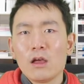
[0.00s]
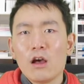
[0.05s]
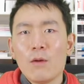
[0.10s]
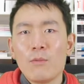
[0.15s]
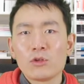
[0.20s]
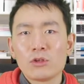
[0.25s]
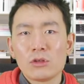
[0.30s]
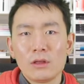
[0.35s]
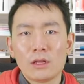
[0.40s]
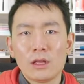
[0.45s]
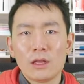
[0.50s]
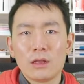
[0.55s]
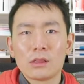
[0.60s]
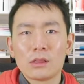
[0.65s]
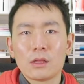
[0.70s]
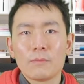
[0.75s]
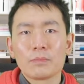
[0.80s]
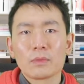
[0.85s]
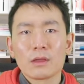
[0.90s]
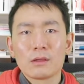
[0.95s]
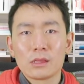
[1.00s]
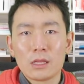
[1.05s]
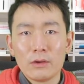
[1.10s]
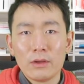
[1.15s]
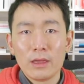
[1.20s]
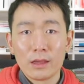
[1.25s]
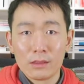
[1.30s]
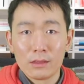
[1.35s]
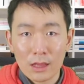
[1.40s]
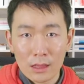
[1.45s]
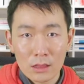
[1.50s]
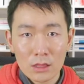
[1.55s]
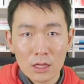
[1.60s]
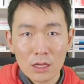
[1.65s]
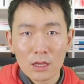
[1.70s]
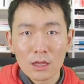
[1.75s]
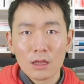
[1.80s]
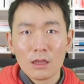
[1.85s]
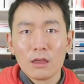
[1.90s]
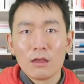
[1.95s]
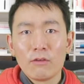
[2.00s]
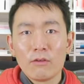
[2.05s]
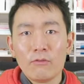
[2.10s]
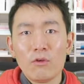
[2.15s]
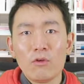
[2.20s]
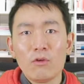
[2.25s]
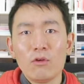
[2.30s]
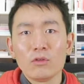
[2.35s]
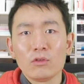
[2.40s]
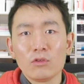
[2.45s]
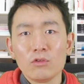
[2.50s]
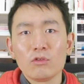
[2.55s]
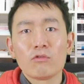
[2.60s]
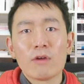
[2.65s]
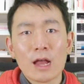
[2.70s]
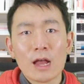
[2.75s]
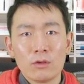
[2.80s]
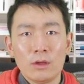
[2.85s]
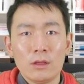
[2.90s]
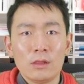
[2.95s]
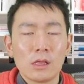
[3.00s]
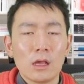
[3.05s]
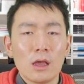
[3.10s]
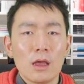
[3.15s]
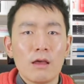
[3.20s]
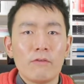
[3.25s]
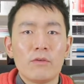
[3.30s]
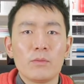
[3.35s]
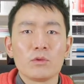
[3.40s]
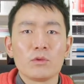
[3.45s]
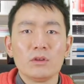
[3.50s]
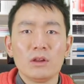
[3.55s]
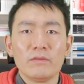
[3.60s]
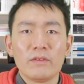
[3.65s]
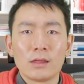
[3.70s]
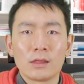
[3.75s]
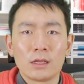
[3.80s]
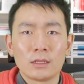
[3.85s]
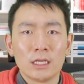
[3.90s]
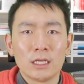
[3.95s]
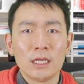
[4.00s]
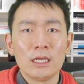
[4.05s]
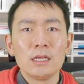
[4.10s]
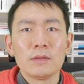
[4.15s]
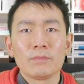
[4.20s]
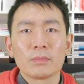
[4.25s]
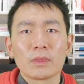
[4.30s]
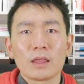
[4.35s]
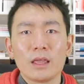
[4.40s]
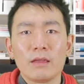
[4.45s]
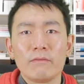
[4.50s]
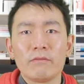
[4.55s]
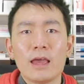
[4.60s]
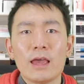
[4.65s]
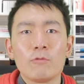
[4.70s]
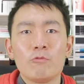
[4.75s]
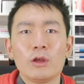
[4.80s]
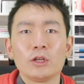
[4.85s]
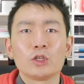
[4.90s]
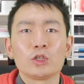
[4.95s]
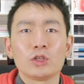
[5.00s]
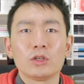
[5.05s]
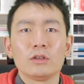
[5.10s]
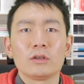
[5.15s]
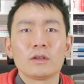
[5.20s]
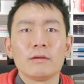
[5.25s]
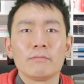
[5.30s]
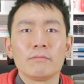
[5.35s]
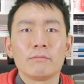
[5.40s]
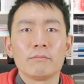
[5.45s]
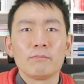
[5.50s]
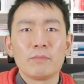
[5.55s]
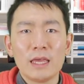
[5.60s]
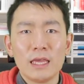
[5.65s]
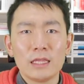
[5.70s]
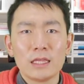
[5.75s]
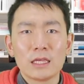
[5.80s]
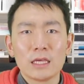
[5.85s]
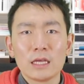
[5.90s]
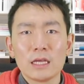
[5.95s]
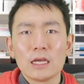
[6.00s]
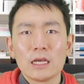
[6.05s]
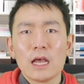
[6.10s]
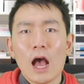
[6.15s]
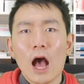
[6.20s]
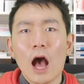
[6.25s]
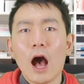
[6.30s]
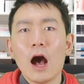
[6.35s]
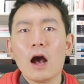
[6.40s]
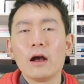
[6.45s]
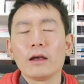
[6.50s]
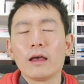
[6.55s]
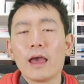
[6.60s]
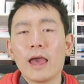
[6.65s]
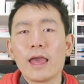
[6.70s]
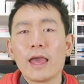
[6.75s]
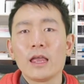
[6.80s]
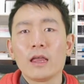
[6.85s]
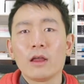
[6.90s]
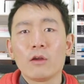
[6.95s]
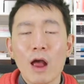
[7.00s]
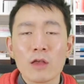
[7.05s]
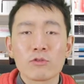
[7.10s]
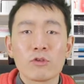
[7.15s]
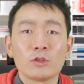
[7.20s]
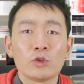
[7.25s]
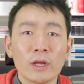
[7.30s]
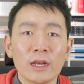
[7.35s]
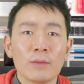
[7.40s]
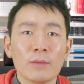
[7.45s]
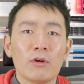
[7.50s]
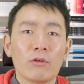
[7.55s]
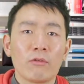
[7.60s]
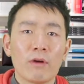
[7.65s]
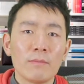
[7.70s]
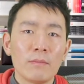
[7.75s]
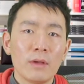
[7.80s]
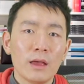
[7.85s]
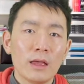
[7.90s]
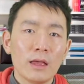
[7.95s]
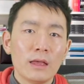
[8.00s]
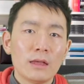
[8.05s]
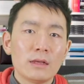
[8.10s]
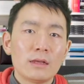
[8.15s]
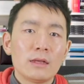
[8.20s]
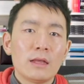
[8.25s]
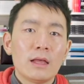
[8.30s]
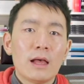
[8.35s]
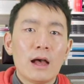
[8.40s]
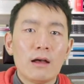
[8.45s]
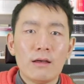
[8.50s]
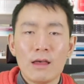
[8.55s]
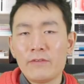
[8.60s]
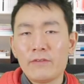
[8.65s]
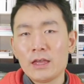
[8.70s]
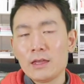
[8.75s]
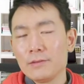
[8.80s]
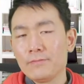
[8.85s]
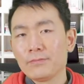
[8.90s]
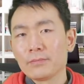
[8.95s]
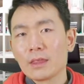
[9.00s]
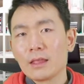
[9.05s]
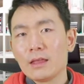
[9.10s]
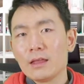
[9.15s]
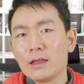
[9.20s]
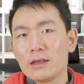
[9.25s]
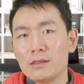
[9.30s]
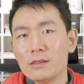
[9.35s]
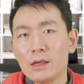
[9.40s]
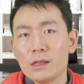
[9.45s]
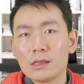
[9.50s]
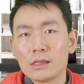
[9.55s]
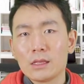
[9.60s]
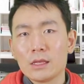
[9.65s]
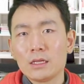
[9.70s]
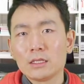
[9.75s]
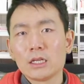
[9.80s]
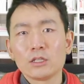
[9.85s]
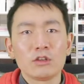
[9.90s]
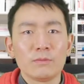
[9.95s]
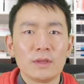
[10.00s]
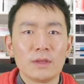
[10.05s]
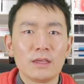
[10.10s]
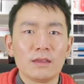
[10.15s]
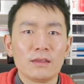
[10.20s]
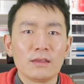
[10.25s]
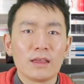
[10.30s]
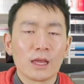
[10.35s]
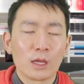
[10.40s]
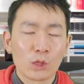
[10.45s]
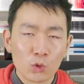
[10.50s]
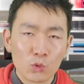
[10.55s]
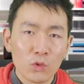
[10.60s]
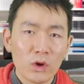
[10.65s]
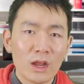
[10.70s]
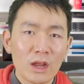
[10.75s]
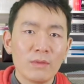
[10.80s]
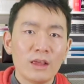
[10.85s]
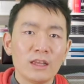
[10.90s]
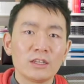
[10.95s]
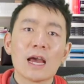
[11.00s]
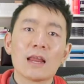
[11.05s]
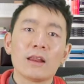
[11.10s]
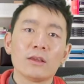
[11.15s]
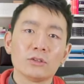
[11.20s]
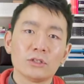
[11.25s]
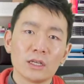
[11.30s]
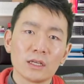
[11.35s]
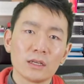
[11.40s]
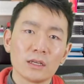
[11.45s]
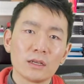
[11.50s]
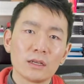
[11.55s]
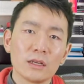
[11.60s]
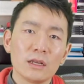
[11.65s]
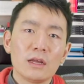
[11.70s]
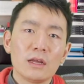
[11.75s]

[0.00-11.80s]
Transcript: Opportunities still exist for new graduates from university if they wish to compete on a graduate training program. However, these tend to be extremely challenging,